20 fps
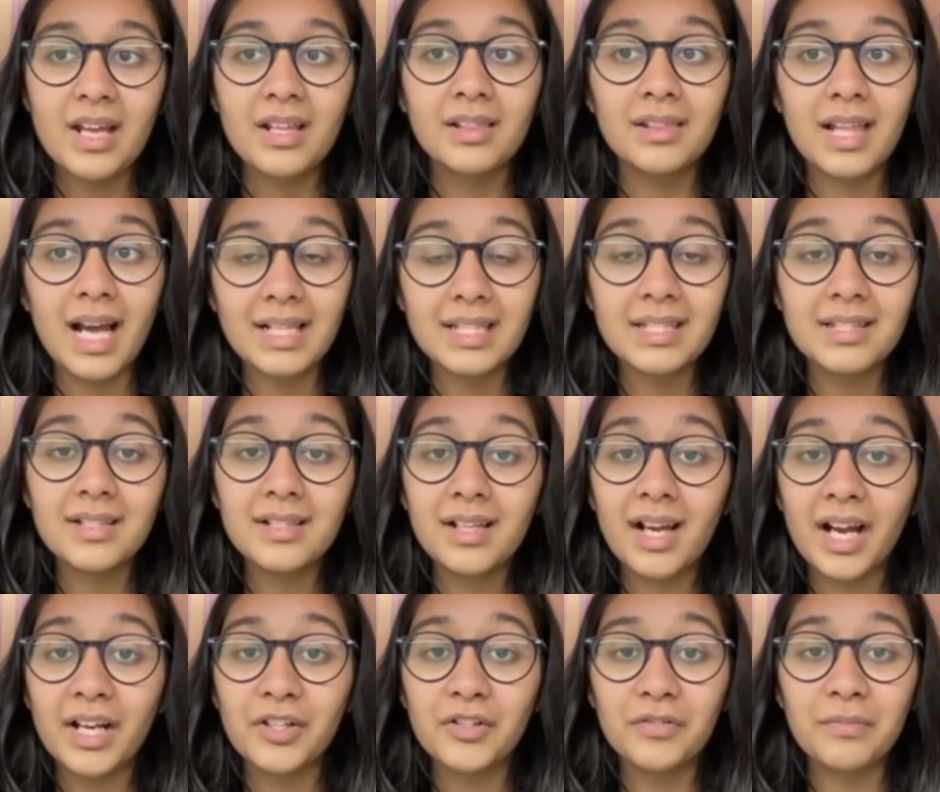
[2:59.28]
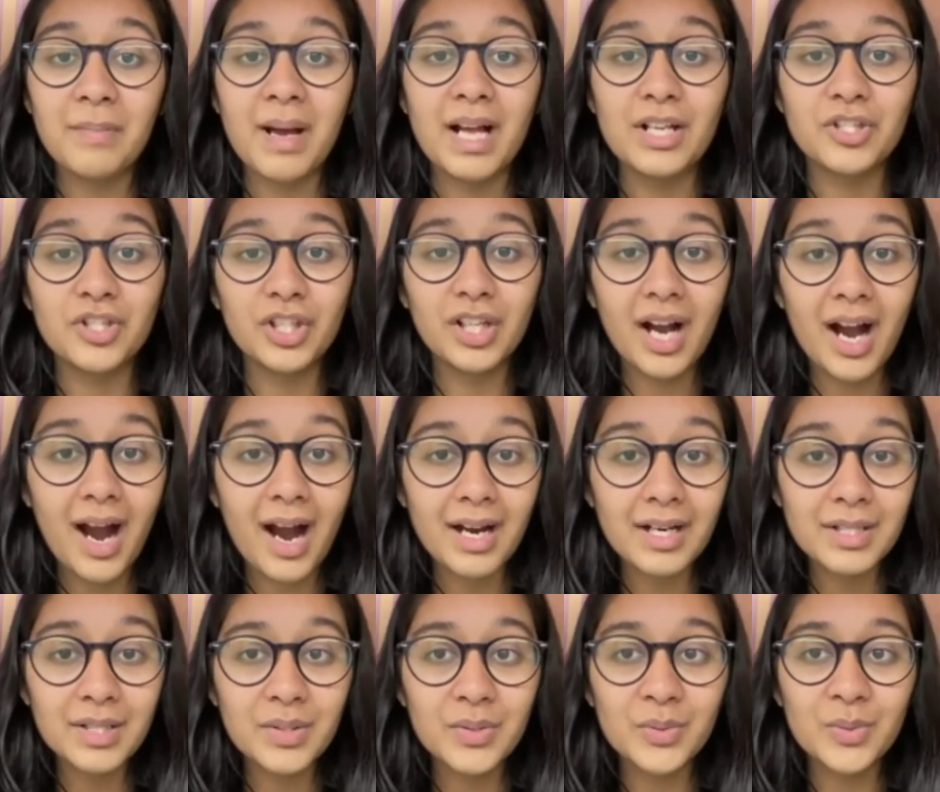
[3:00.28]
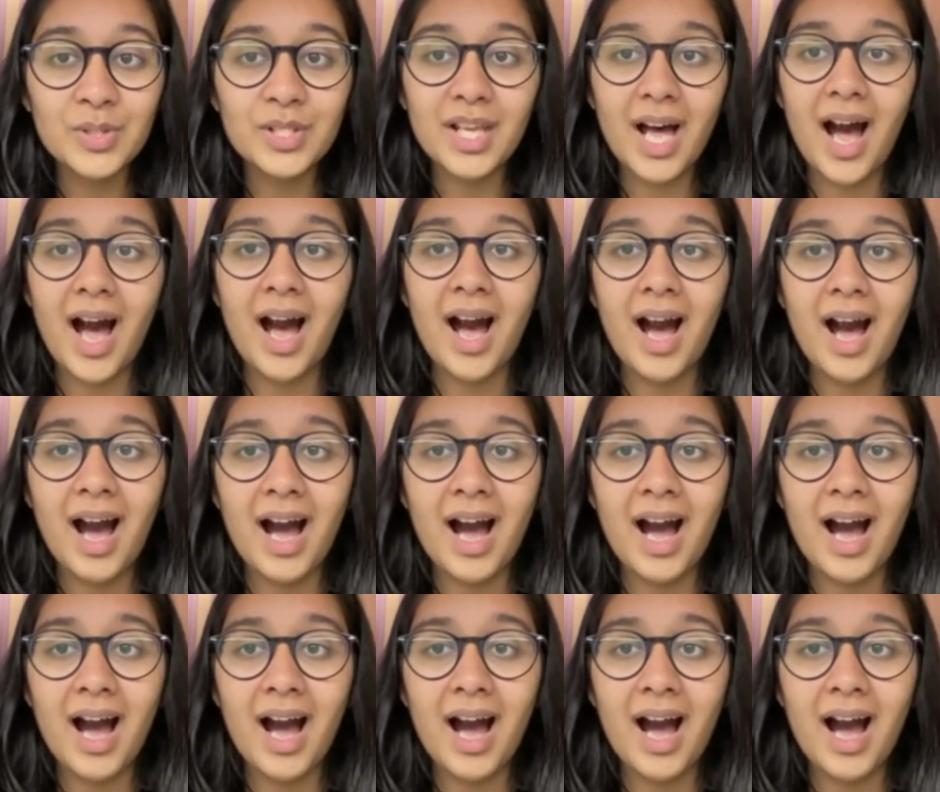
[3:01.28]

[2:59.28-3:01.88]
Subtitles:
That's the kind of magic our school's AHA